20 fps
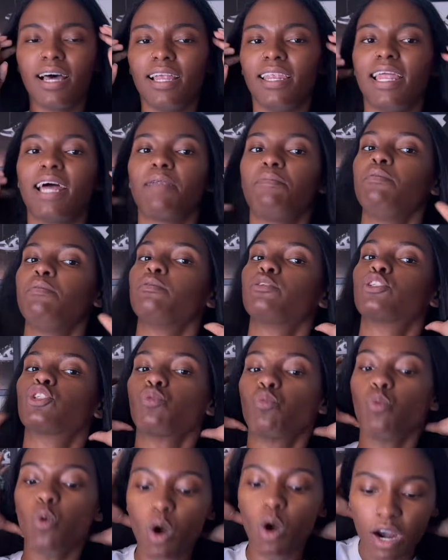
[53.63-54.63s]
A lot of people
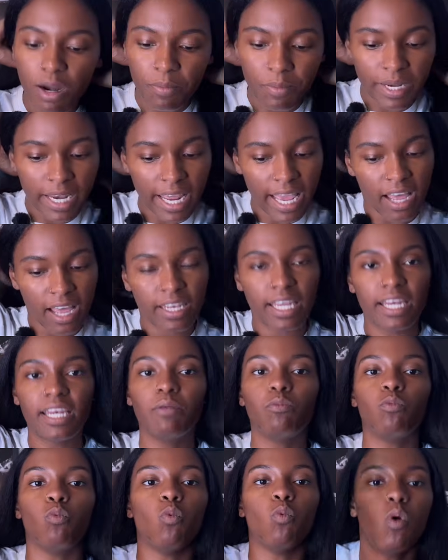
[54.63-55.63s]
swore up and down they
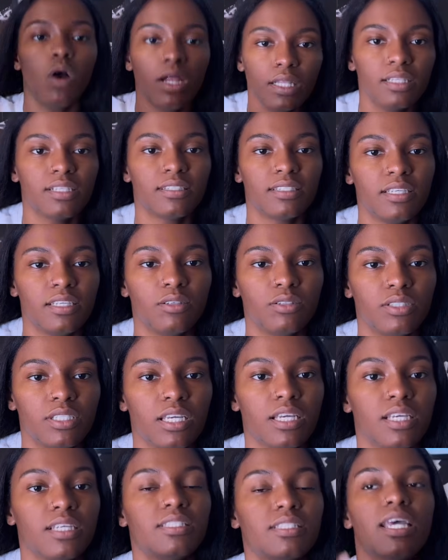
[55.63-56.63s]
didn't want the steel
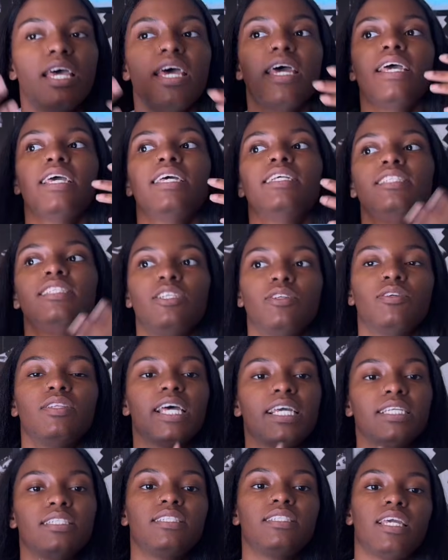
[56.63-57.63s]
tins until
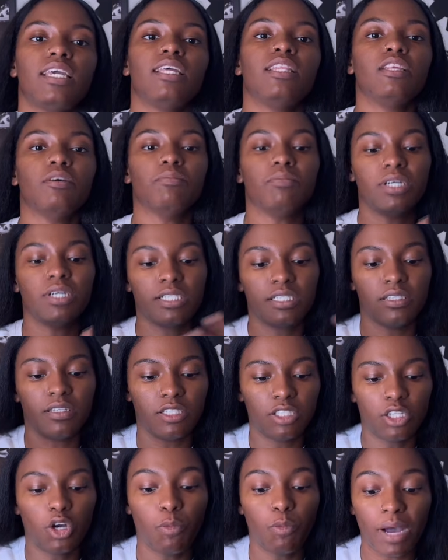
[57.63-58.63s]
they seen them because of
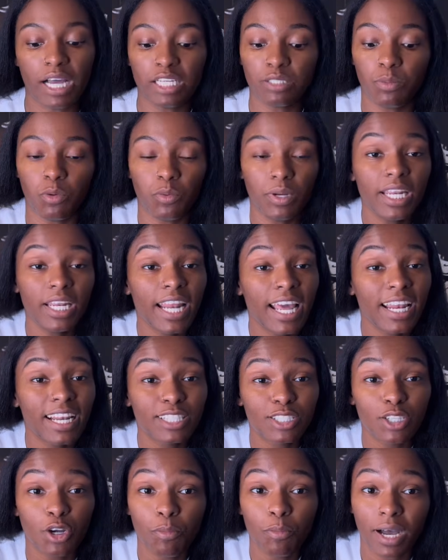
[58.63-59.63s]
the toe box, but we didn't have a
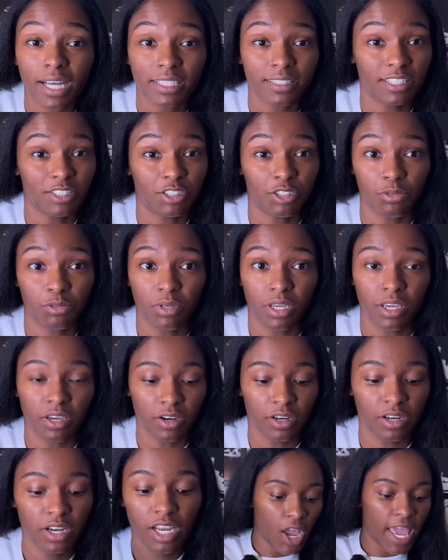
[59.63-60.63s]
toe box issue
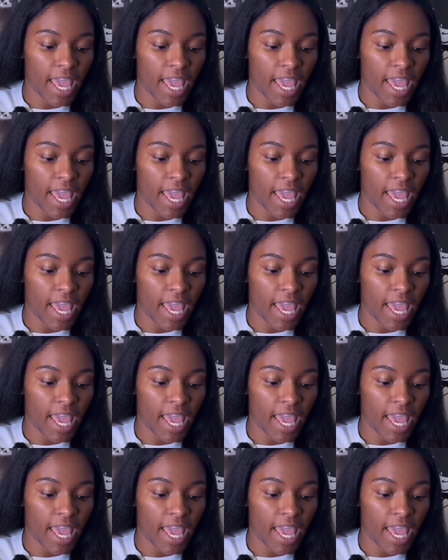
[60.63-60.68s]
here.